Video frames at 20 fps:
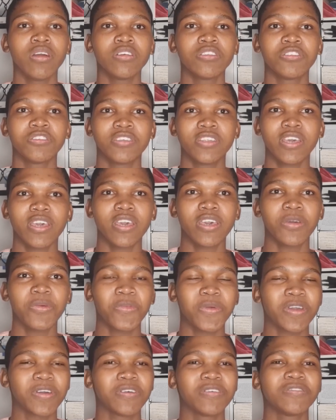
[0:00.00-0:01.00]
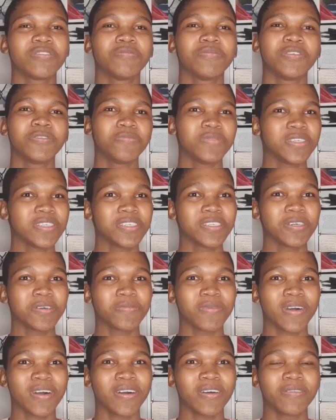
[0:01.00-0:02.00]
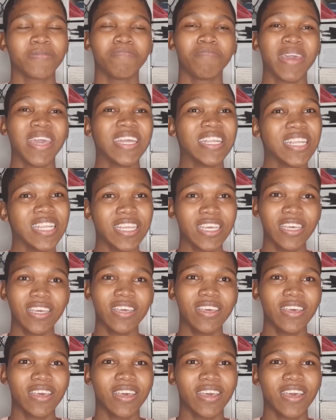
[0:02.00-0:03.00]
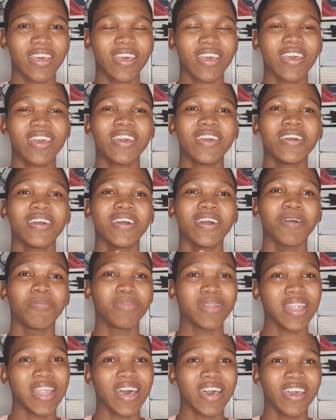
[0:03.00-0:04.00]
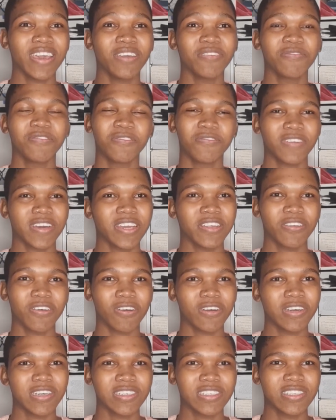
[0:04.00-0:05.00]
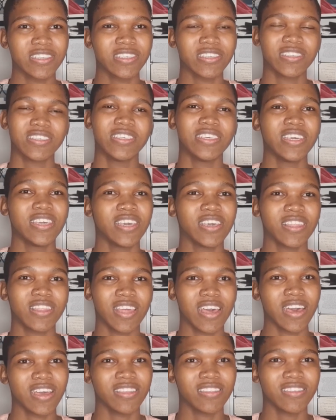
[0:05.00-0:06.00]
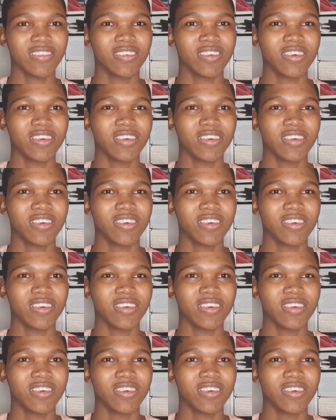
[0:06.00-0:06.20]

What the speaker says: today we're going to be speaking about mainly applying for fine arts, seeing that